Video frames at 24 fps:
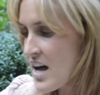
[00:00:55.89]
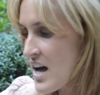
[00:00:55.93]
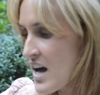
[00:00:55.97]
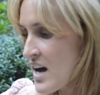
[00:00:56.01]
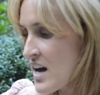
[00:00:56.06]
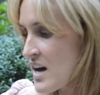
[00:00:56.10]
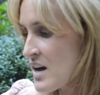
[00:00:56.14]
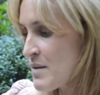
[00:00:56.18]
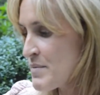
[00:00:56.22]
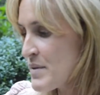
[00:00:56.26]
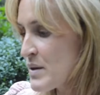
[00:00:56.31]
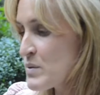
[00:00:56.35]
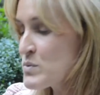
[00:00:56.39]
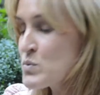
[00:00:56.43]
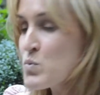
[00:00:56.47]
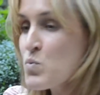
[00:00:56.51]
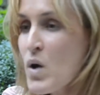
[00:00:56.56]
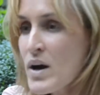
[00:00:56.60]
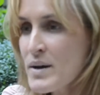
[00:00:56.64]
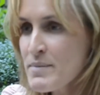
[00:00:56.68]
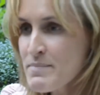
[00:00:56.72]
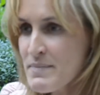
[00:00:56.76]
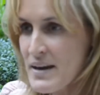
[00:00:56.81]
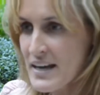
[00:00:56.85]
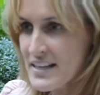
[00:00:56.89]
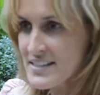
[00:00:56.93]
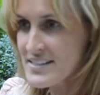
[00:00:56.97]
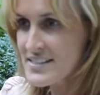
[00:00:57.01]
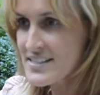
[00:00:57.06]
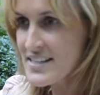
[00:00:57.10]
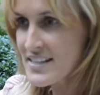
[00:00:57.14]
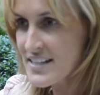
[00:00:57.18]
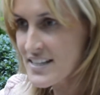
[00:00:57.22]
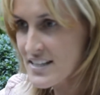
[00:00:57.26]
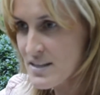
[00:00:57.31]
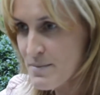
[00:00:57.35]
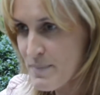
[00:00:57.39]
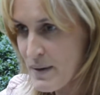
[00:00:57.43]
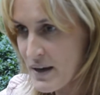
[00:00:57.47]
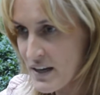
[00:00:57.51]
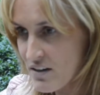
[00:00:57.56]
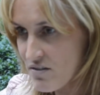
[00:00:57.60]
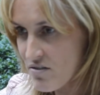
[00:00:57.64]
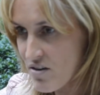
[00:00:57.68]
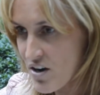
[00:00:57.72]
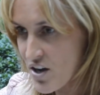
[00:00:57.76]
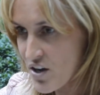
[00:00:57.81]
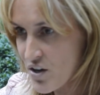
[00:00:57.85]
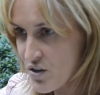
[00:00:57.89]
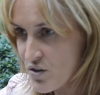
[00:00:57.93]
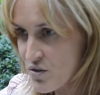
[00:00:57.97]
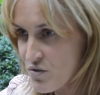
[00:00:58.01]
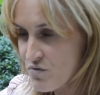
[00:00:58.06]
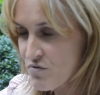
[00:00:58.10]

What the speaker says: There was one man sitting in the back row